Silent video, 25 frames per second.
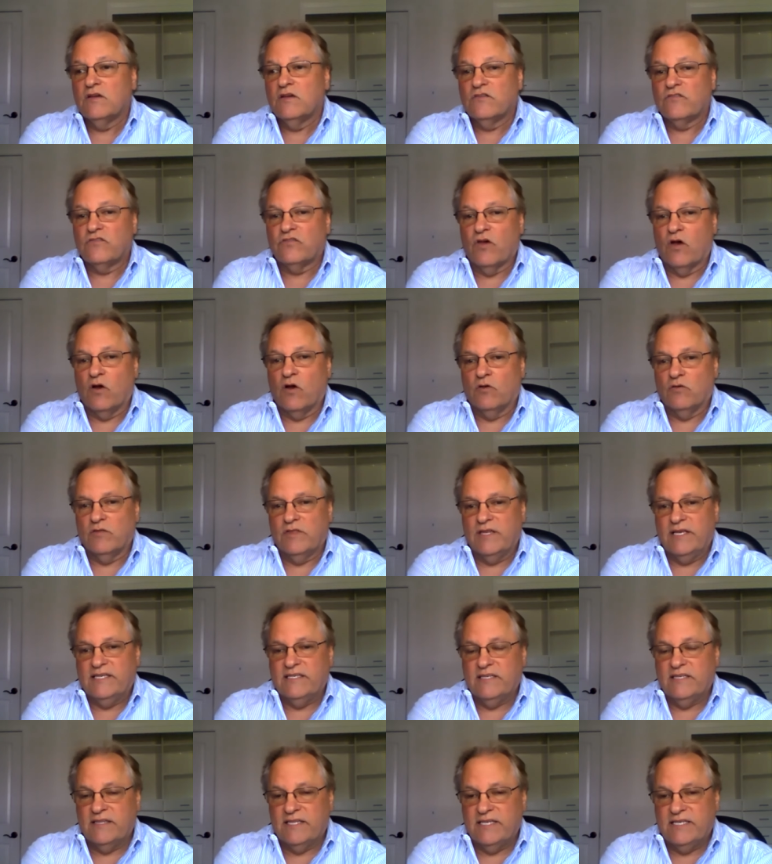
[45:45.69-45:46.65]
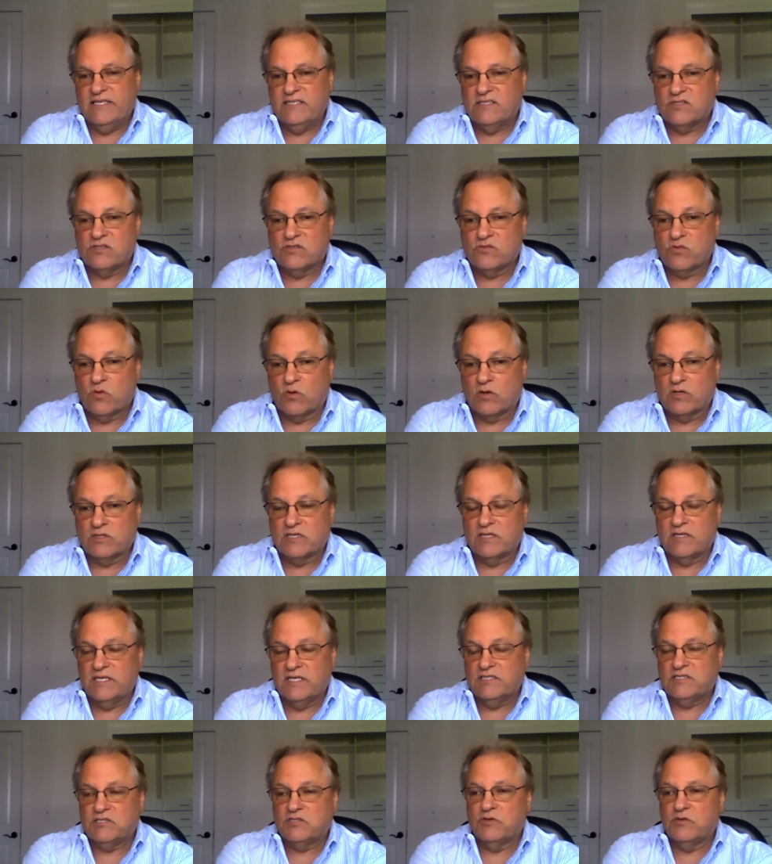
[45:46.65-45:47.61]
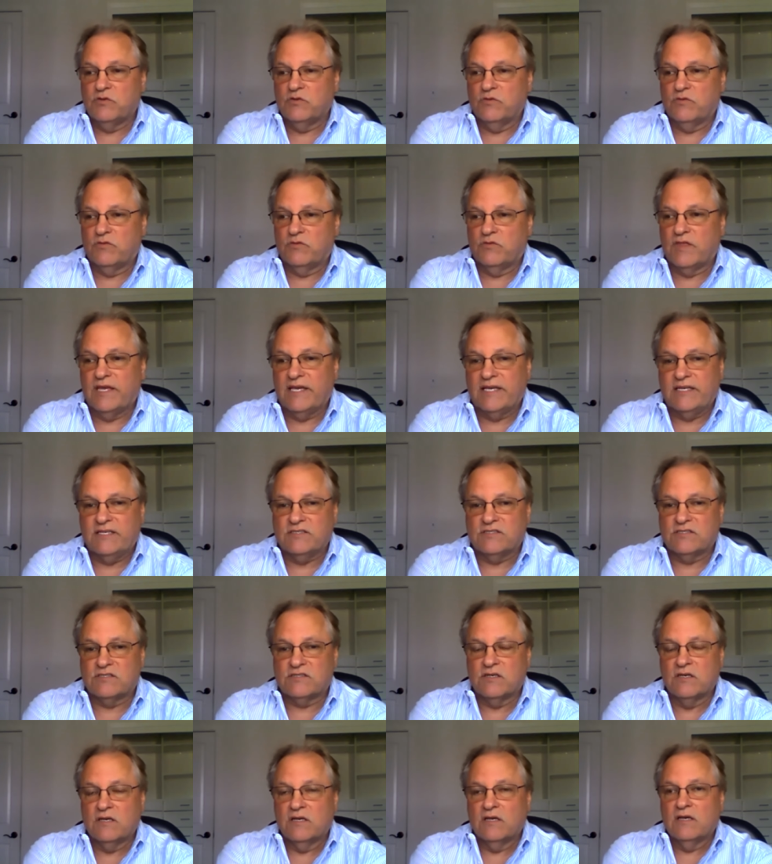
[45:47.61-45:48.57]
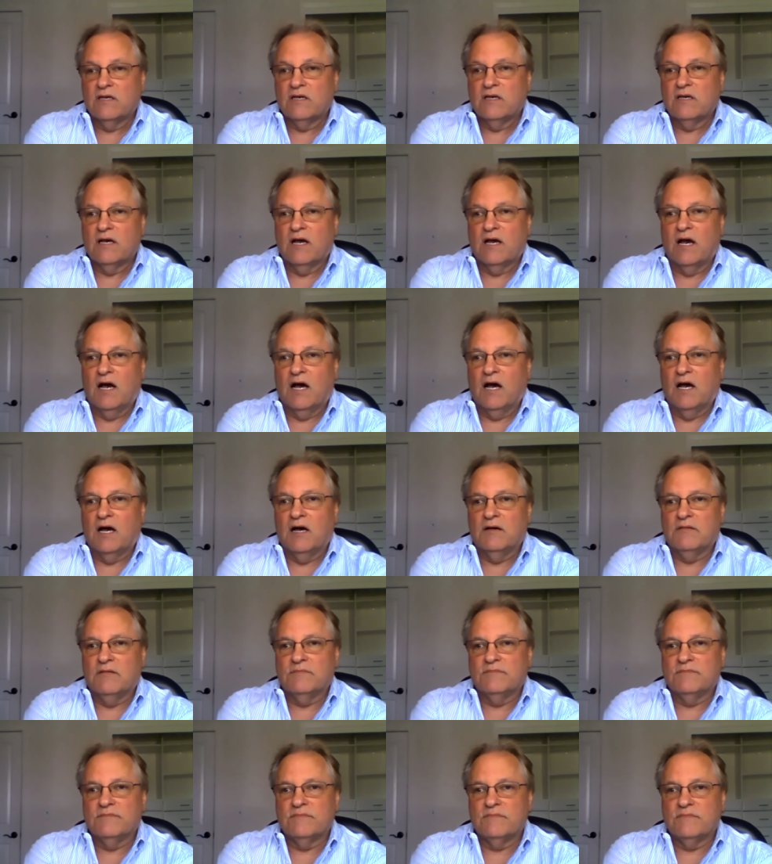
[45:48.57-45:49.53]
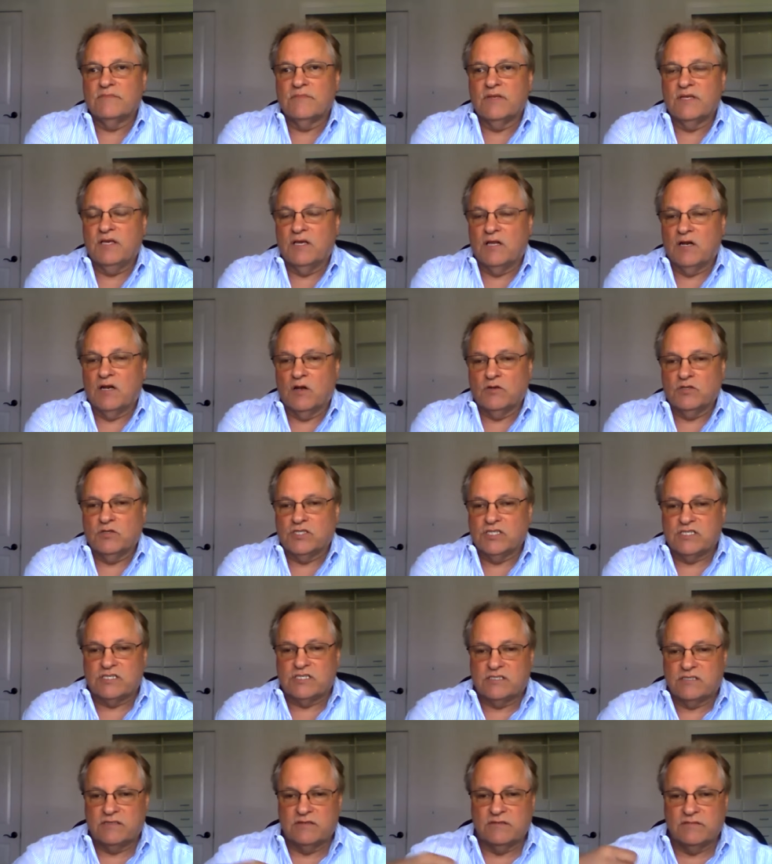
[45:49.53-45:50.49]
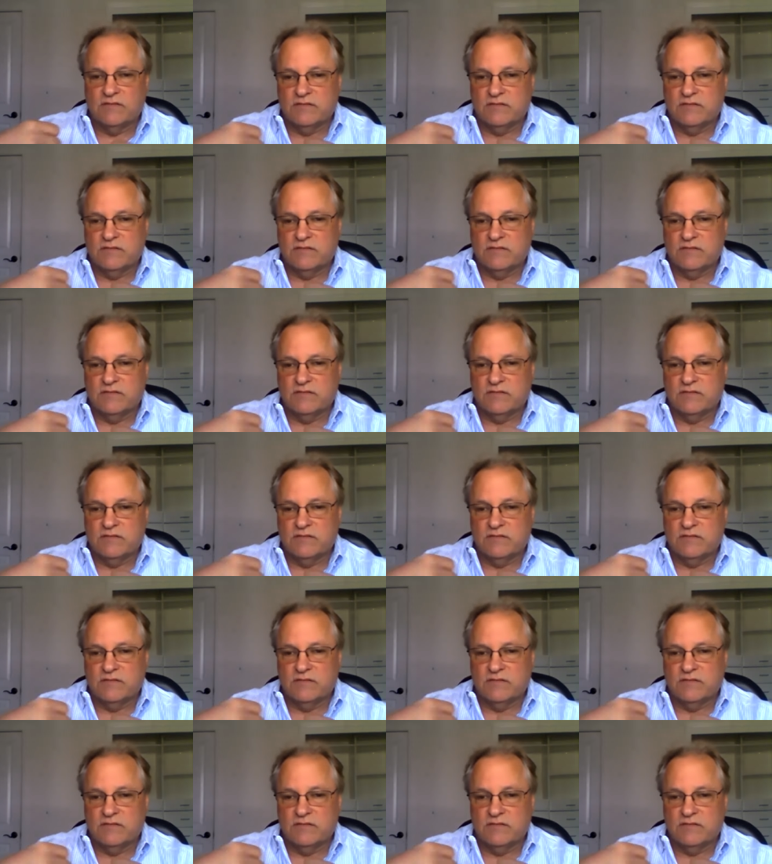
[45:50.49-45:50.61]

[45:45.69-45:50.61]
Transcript: So the, these sort these two things, um, you know, just